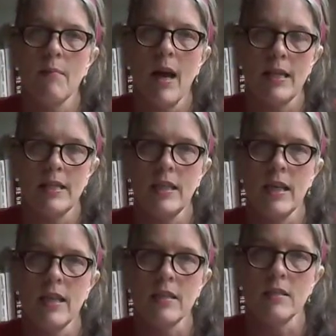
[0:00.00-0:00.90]
idea,
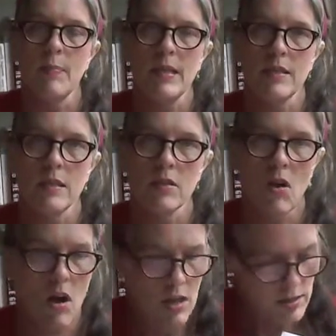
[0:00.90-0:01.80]
this basic
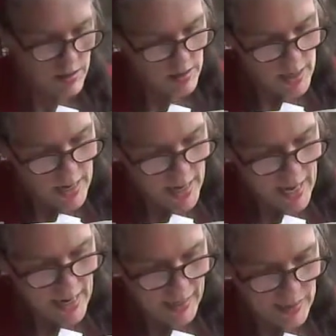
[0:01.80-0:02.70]
sauce,
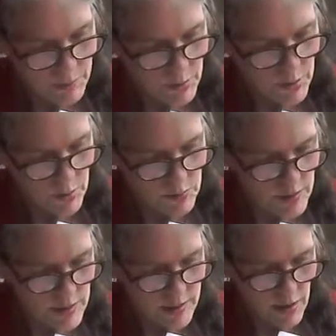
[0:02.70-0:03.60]
and I can produce
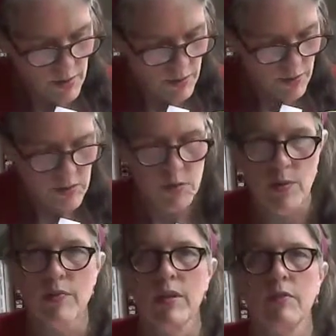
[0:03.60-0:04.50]
these other
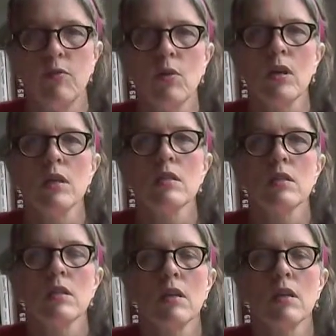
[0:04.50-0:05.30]
derivative works